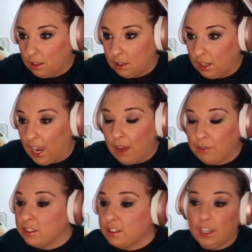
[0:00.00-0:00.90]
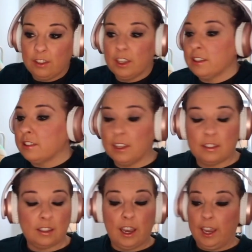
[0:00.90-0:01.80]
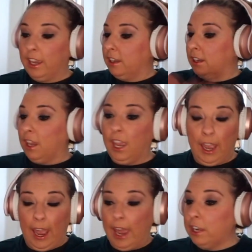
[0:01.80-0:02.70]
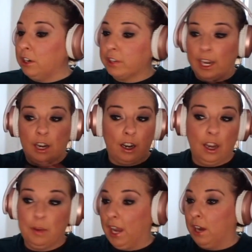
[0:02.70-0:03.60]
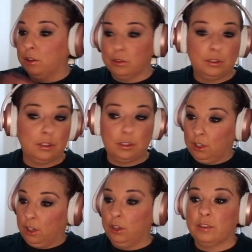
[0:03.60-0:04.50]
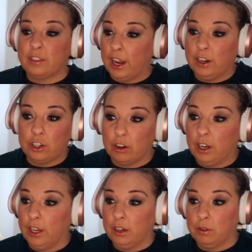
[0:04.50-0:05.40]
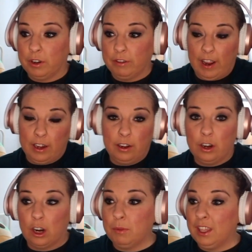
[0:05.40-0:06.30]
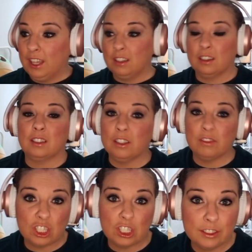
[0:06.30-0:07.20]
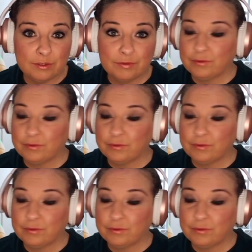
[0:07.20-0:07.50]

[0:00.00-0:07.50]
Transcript: Yeah, after seeing this, it's like, I, I don't care about whose side you're on. We're fighting an army that doesn't give a shit.